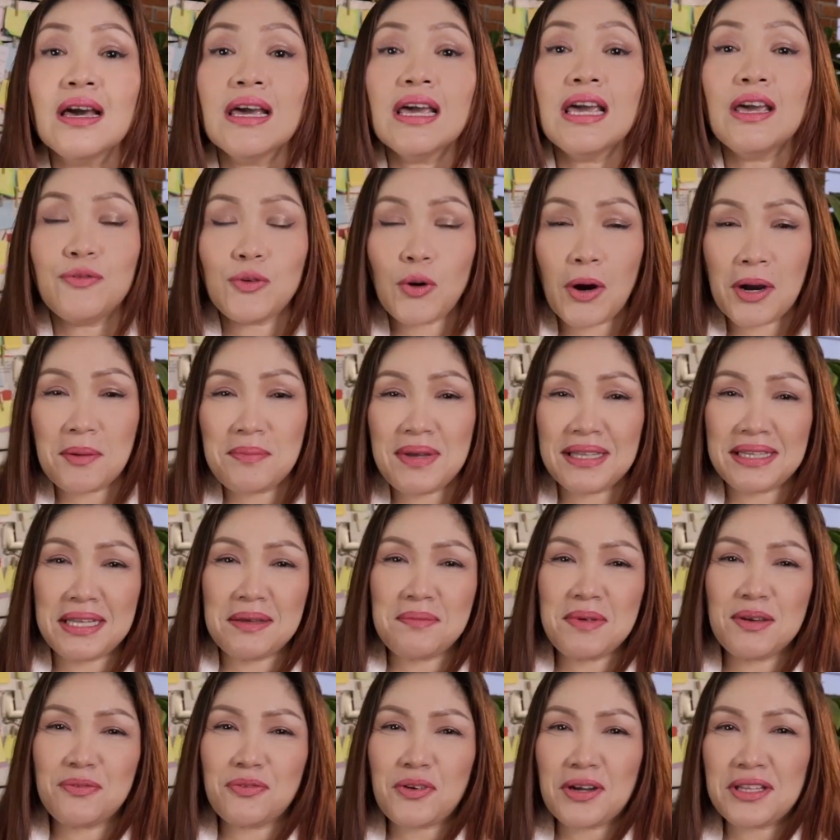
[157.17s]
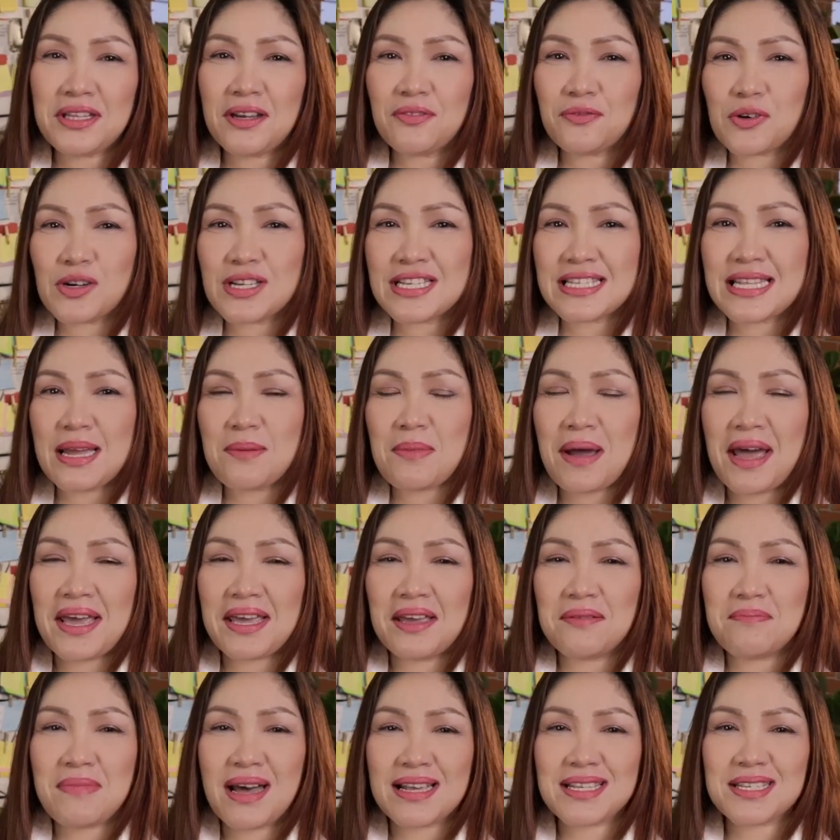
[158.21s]
If you are meeting me for the first time, I
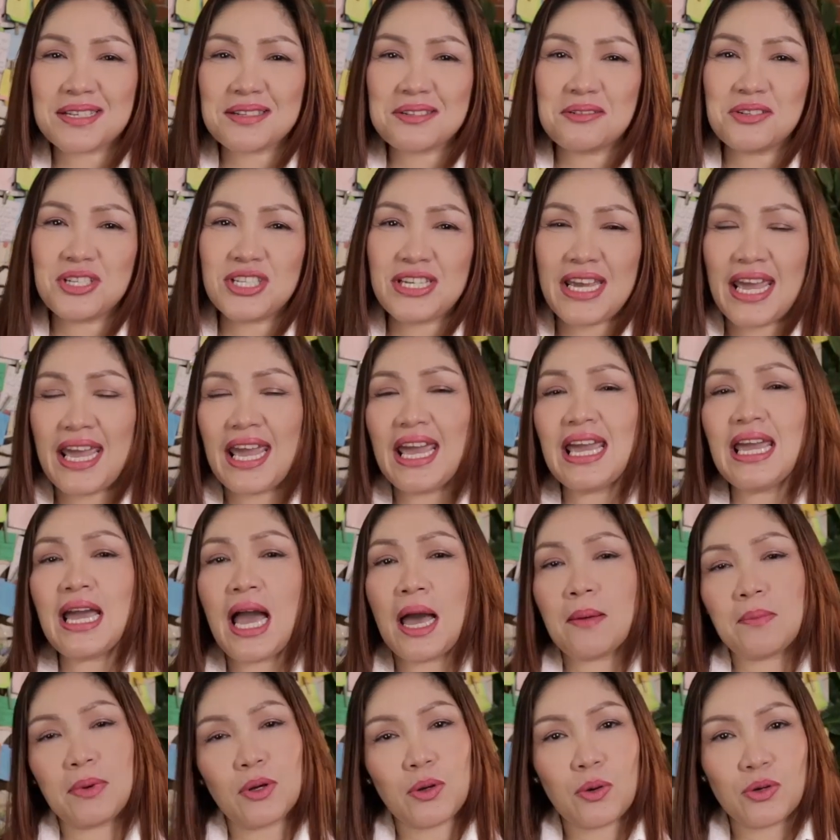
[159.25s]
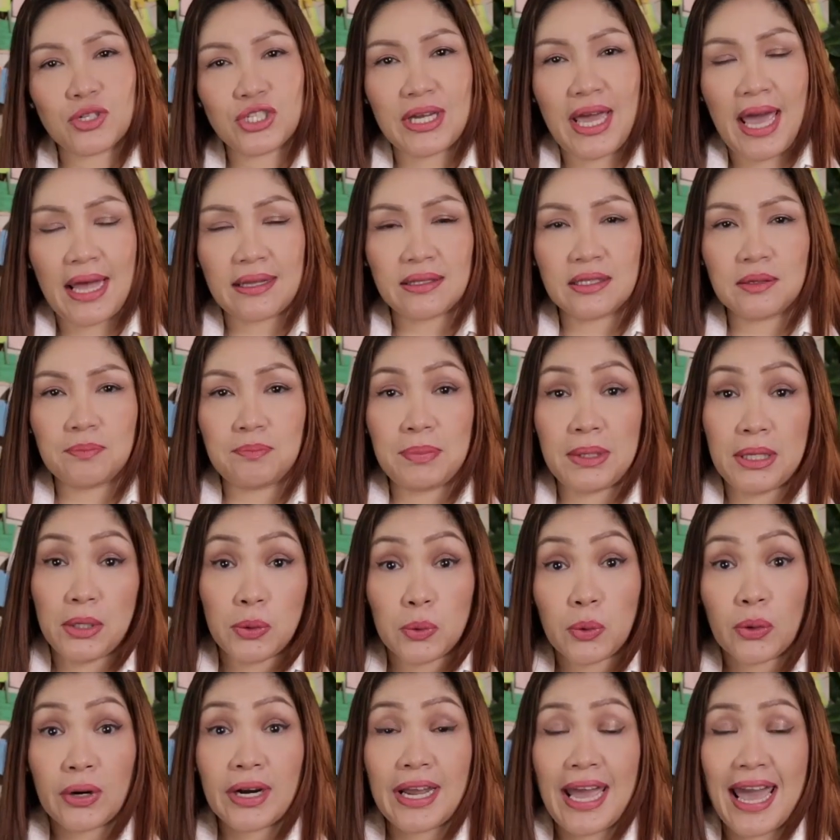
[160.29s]
am Master Coach A. I'm a coaching
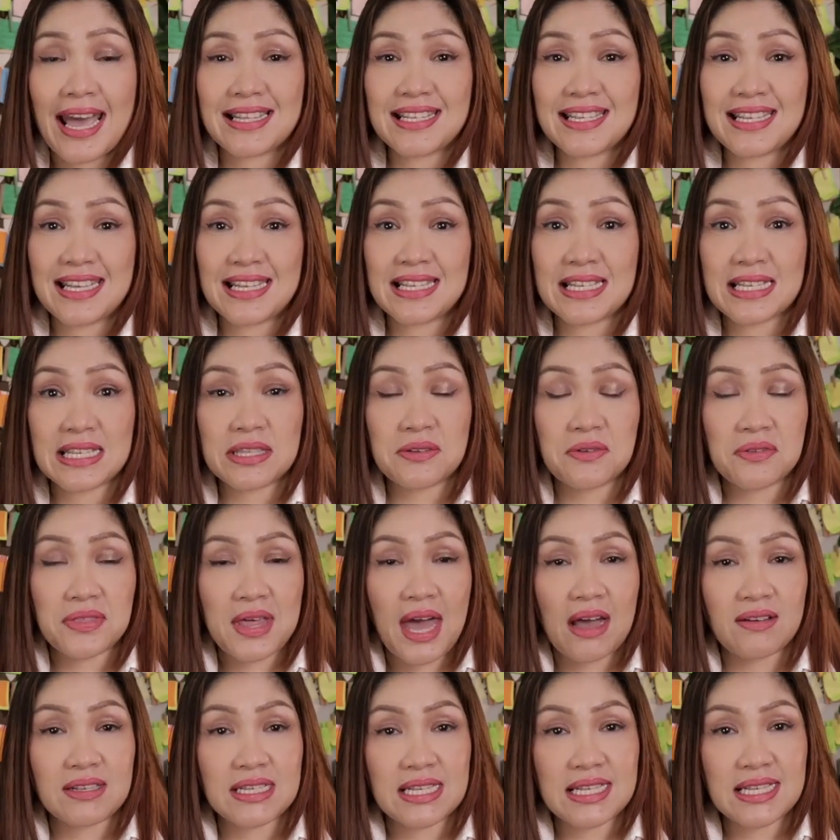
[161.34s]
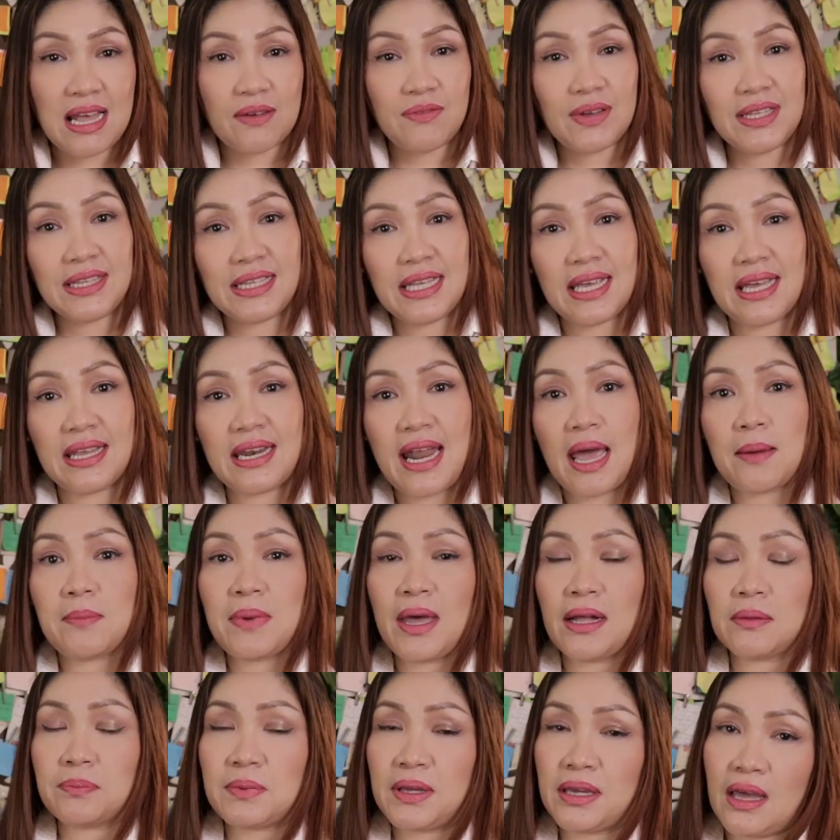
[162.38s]
entrepreneur, and since 2017, I'm
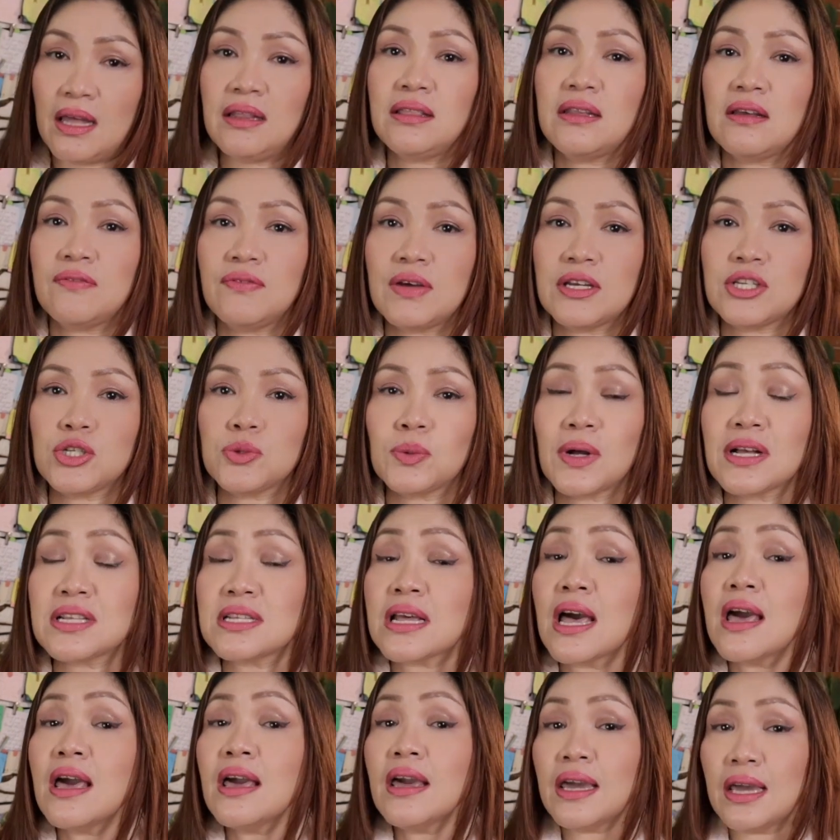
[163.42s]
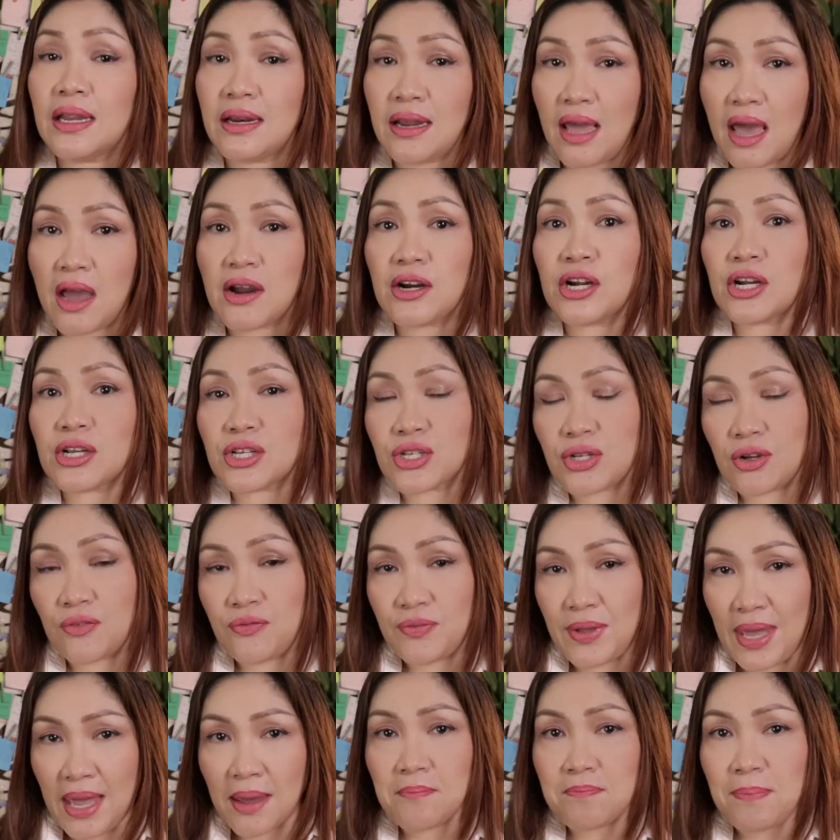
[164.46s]
helping individuals in areas of
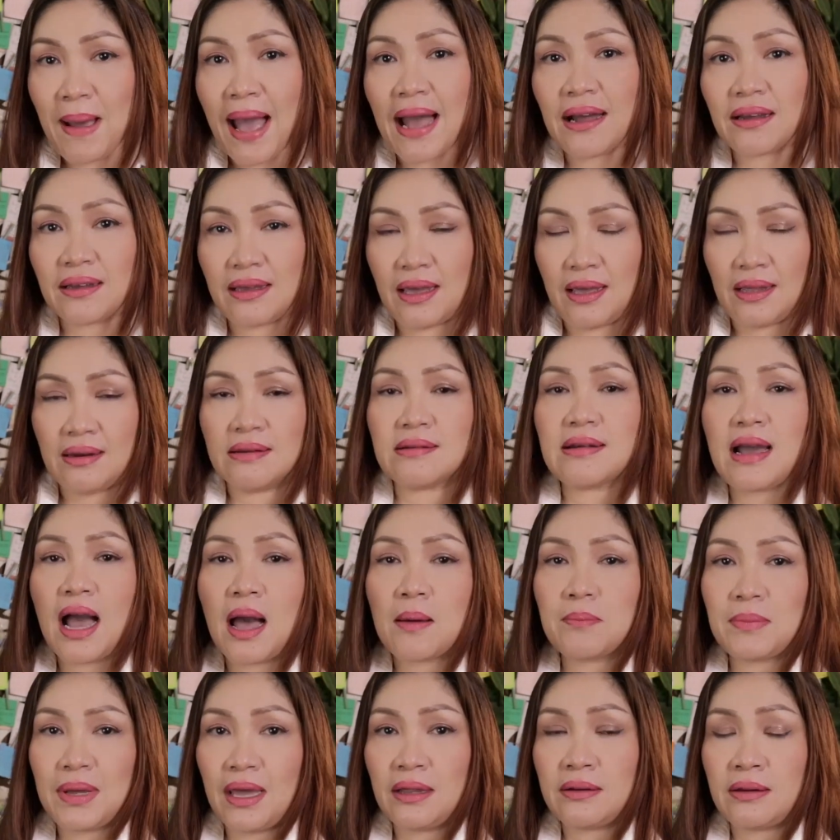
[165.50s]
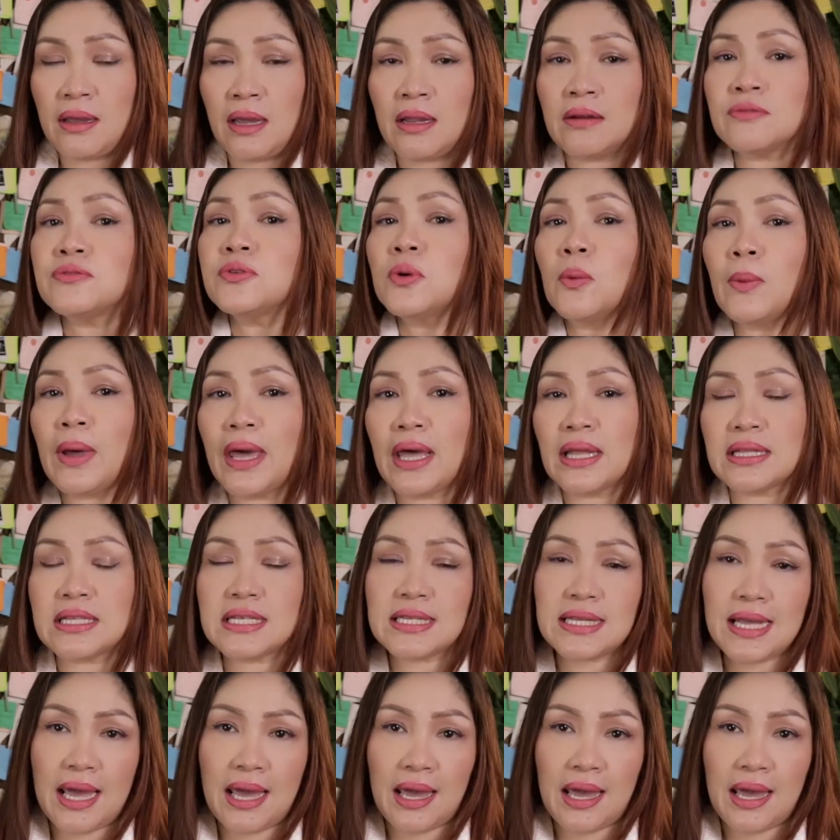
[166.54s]
impact, income, and influence.